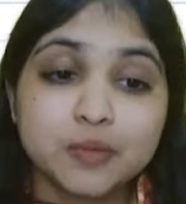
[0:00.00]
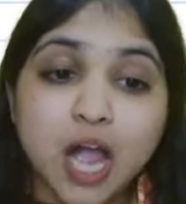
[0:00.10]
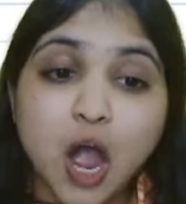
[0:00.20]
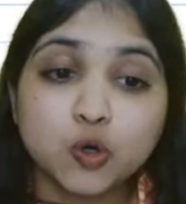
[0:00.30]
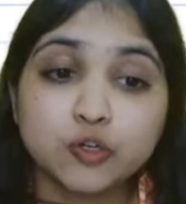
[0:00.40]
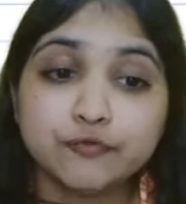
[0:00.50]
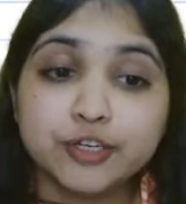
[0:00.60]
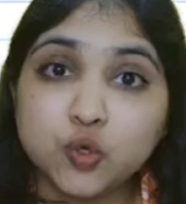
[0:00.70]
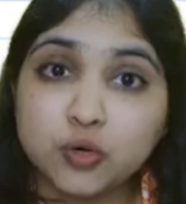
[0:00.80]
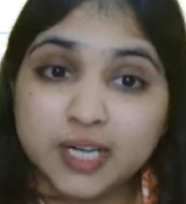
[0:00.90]
out of
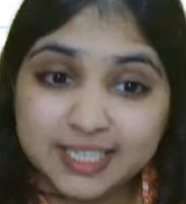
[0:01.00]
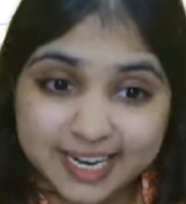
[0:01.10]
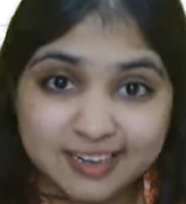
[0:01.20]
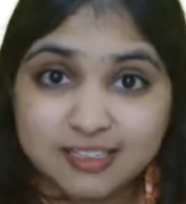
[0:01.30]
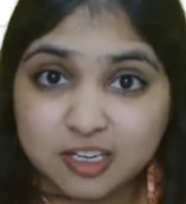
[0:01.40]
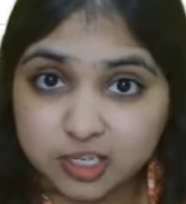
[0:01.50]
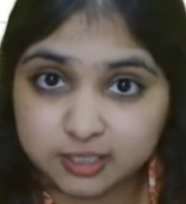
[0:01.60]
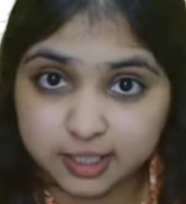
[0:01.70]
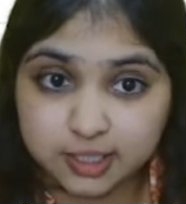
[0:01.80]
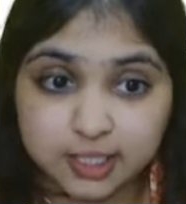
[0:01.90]
which only 10 is
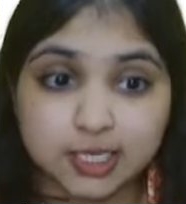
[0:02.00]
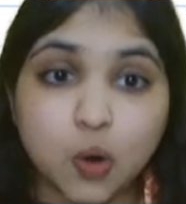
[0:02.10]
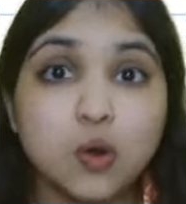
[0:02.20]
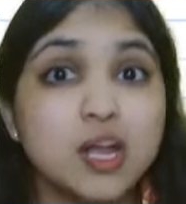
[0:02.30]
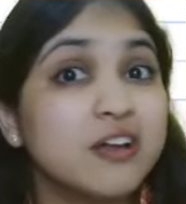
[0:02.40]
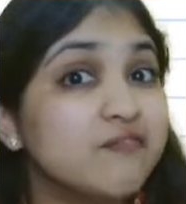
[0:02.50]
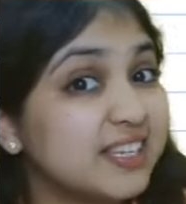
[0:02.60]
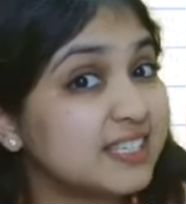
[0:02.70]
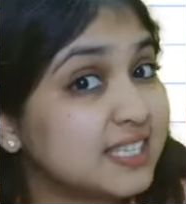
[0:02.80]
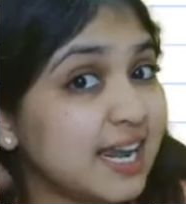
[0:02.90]
adjusted till now.
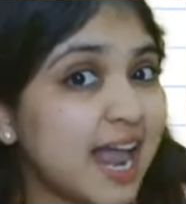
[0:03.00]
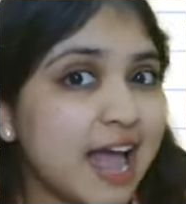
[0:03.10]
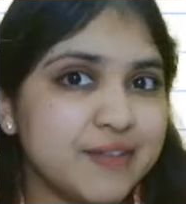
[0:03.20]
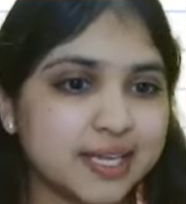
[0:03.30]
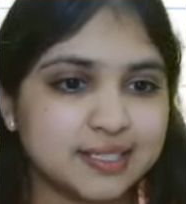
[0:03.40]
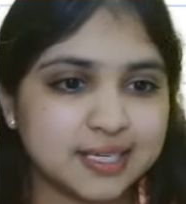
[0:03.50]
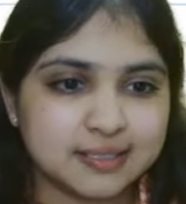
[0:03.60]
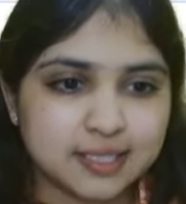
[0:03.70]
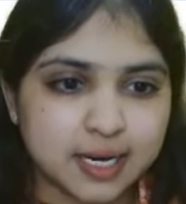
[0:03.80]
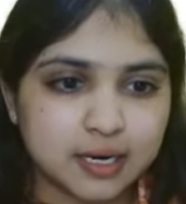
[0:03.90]
We still have excess
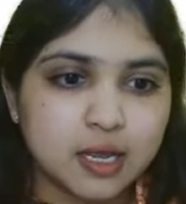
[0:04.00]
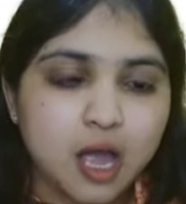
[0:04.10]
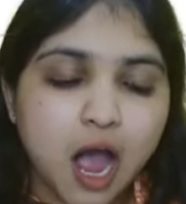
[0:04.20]
10.